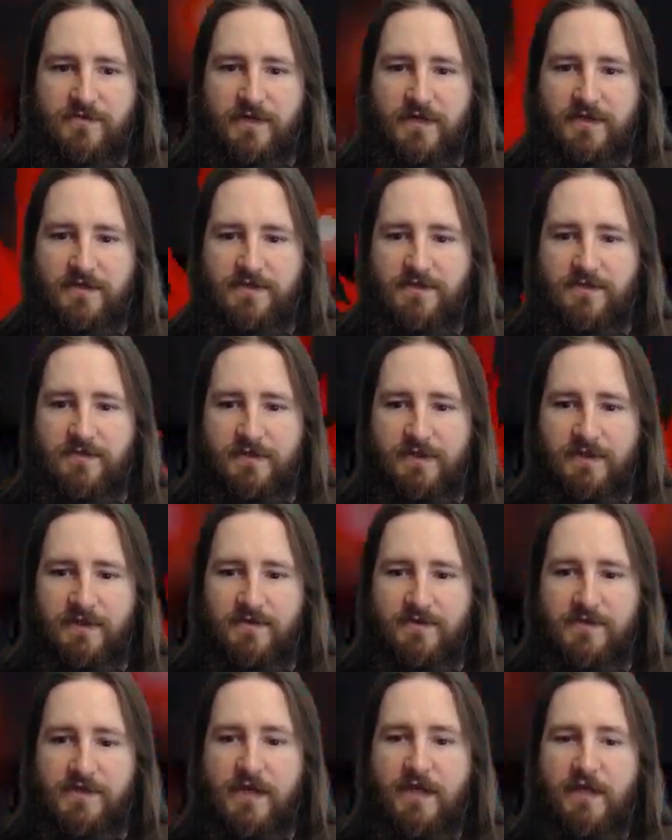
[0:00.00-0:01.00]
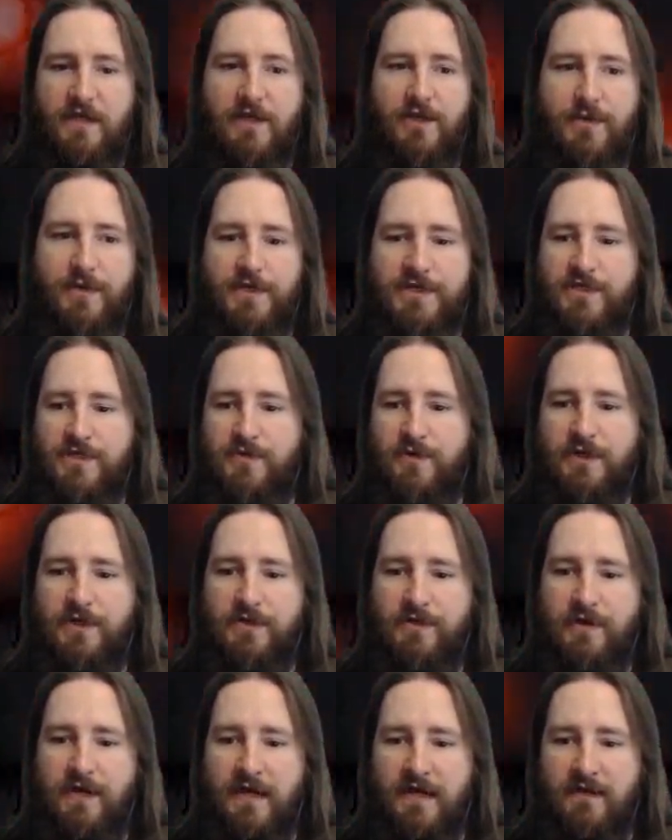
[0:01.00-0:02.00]
are there so many ghosts? Luigi, where are
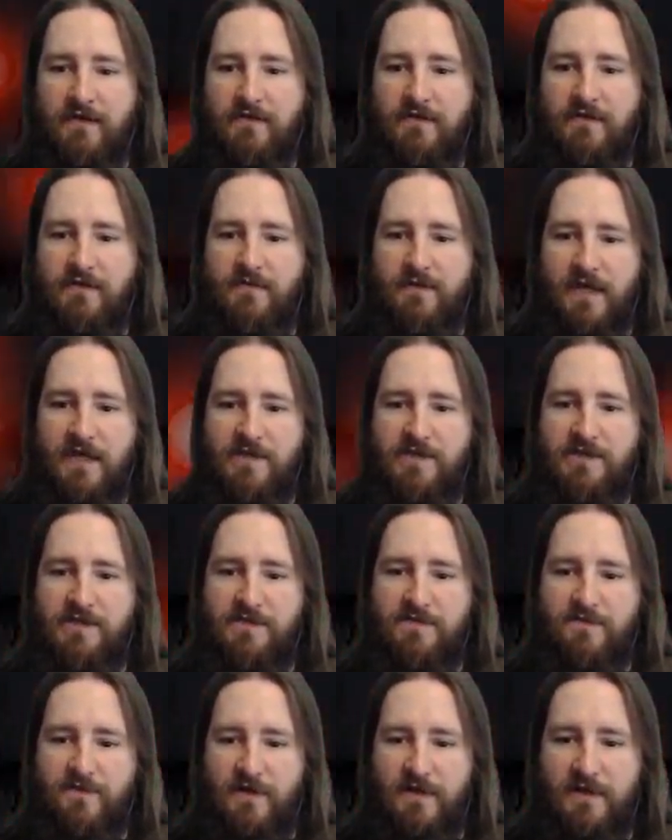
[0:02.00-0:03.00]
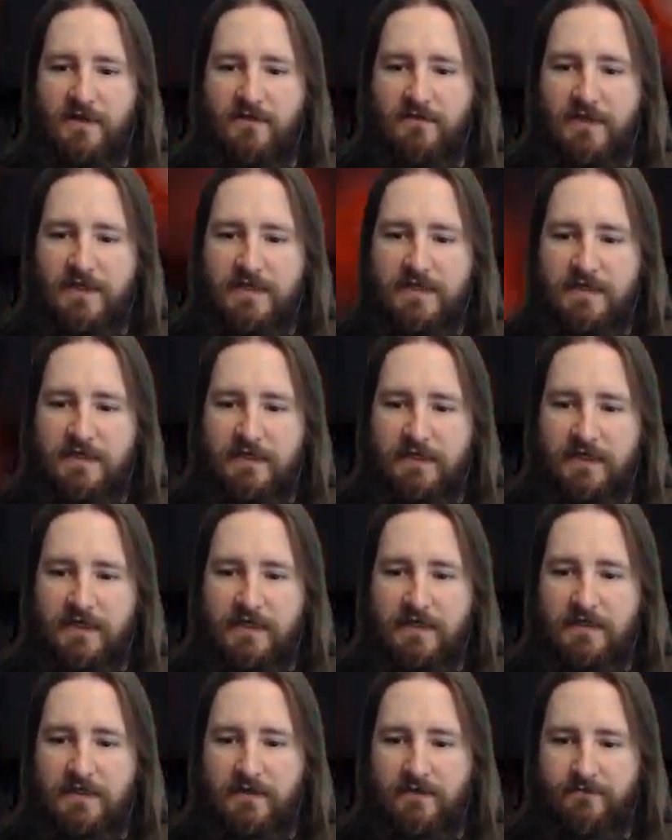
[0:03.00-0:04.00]
you at? Your mansion's fucking leaking
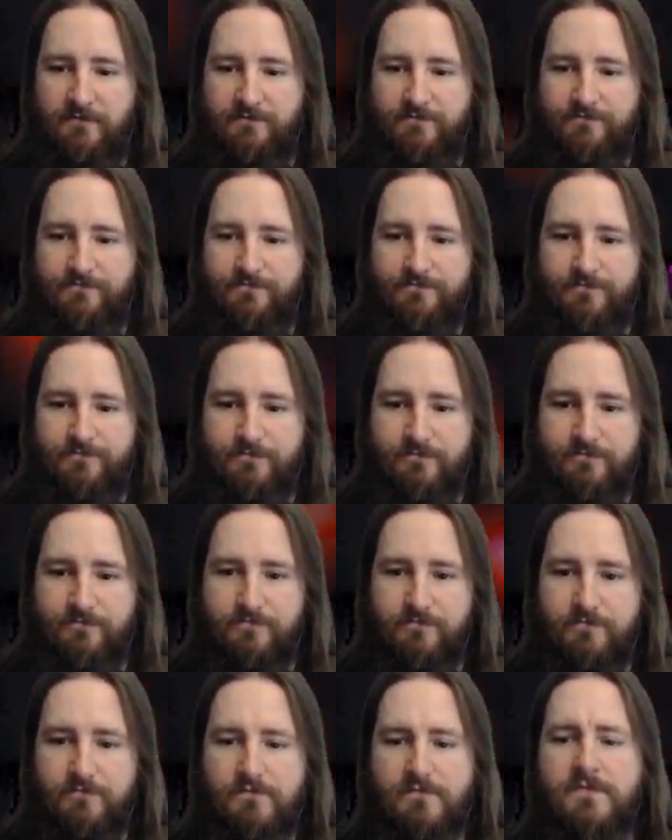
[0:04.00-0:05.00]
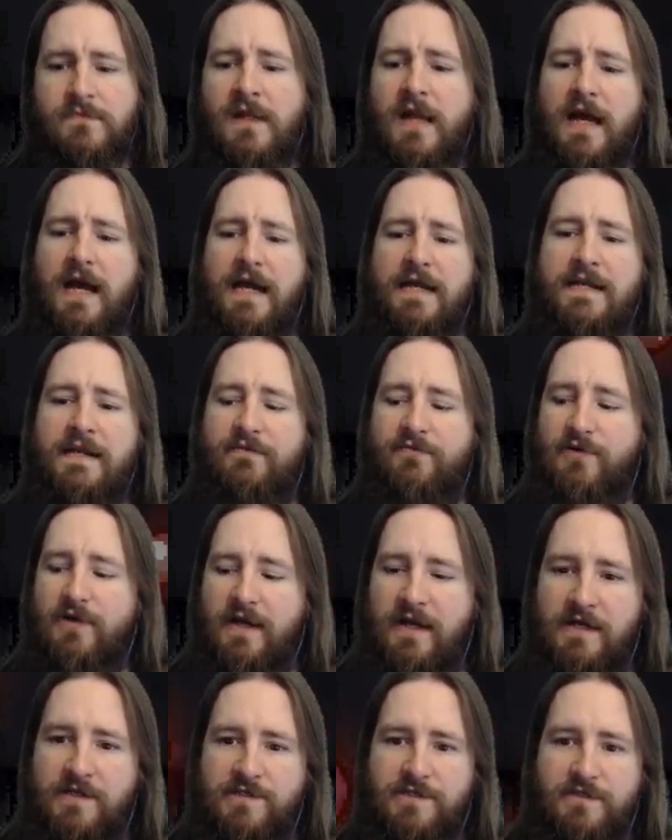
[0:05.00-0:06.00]
again. I never
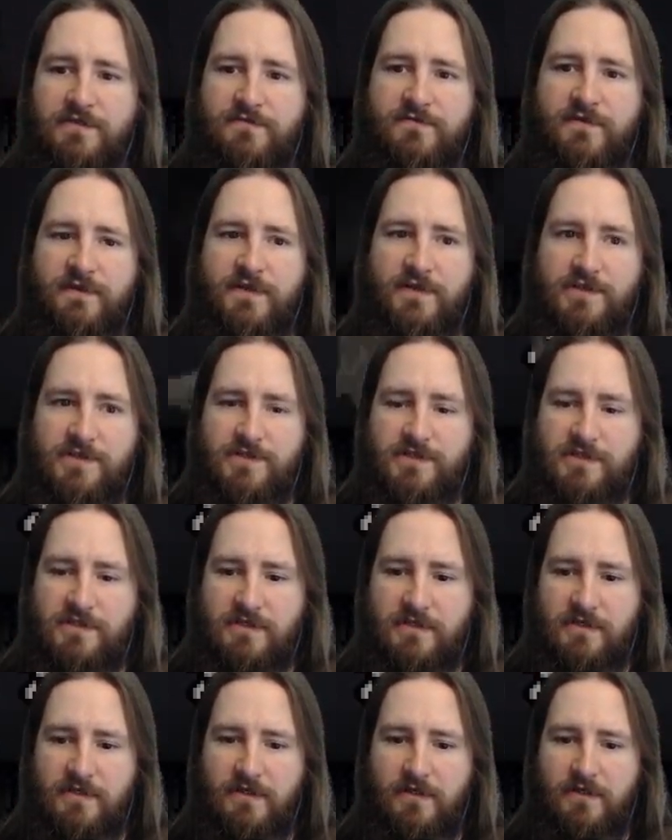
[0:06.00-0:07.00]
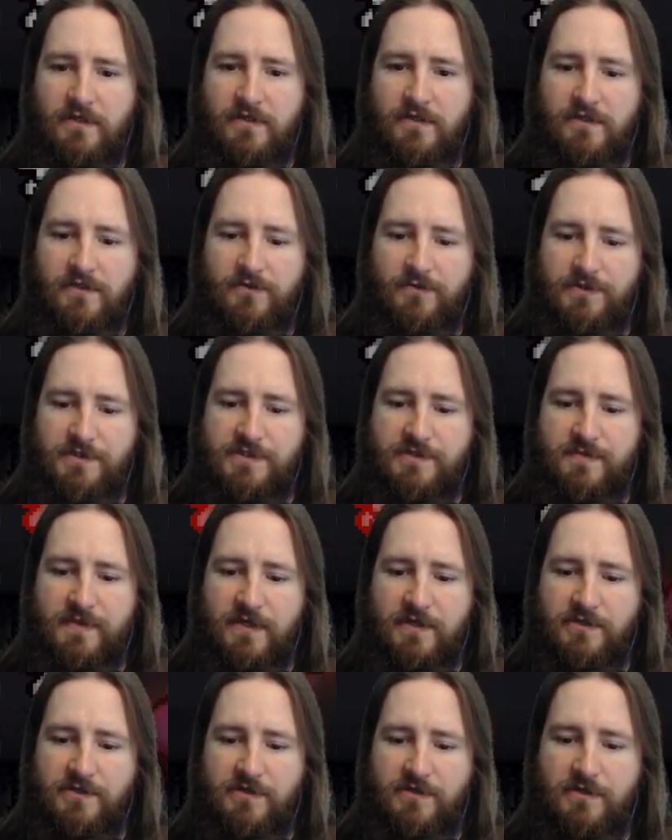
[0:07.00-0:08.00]
actually finished Luigi's
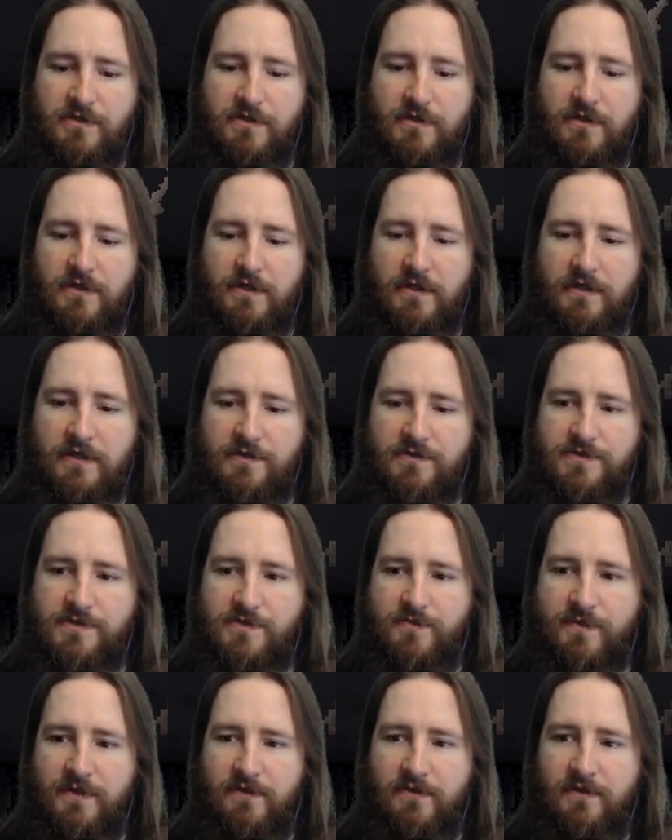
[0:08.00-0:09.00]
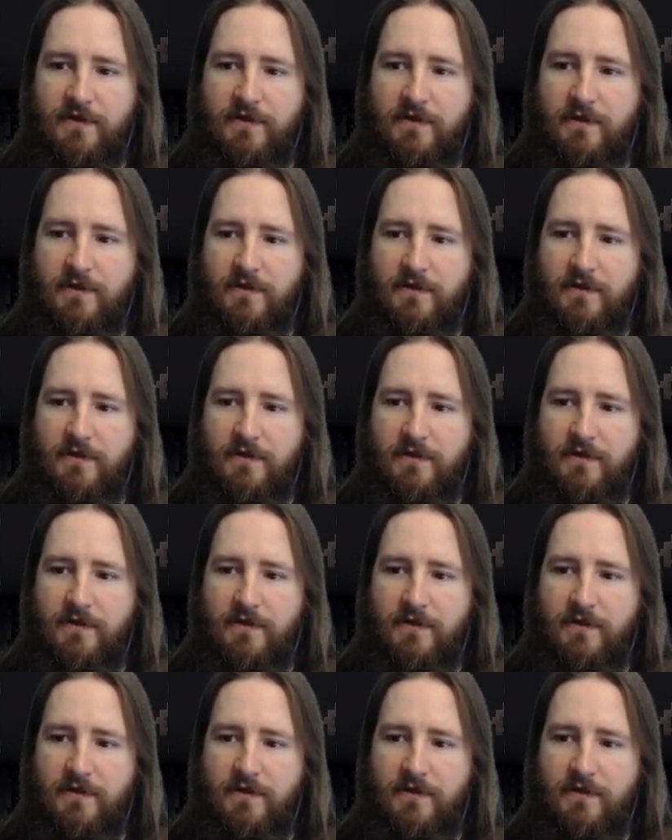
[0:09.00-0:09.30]
mansion. I know, sue me, right?